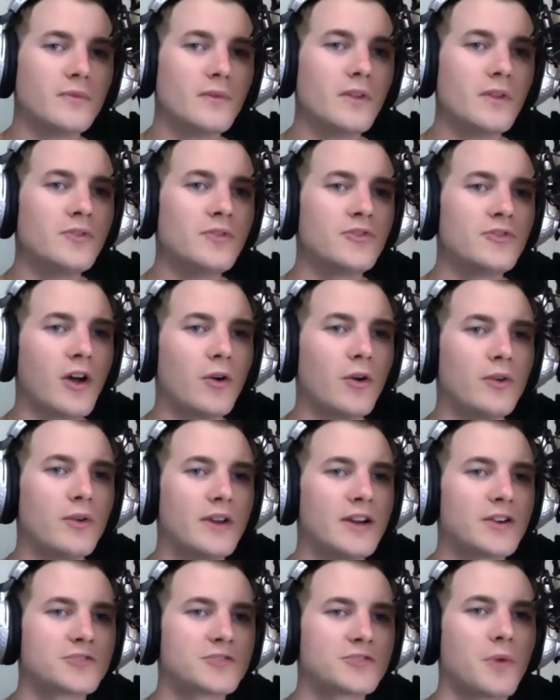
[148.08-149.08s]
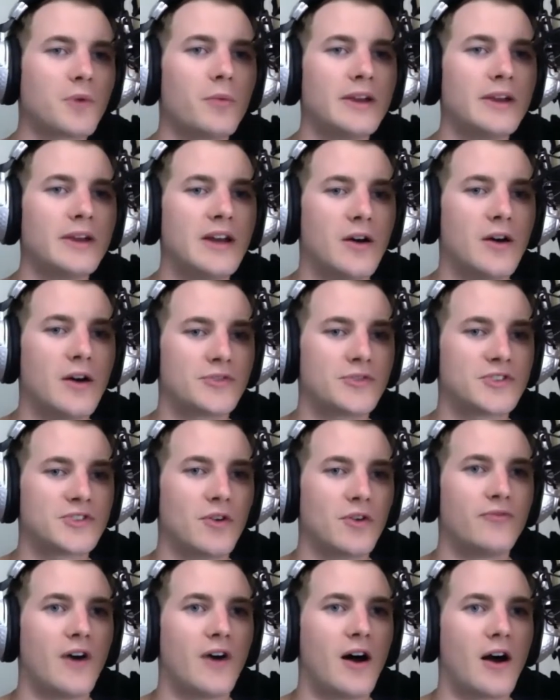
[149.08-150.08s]
So here's what we know
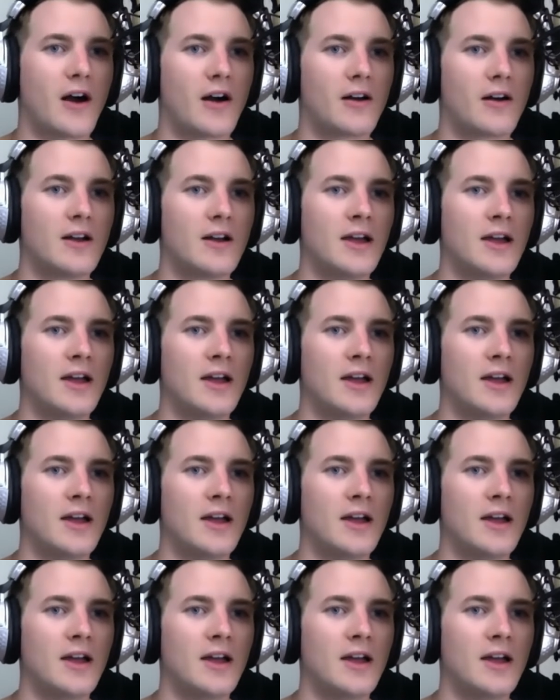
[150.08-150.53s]
so far.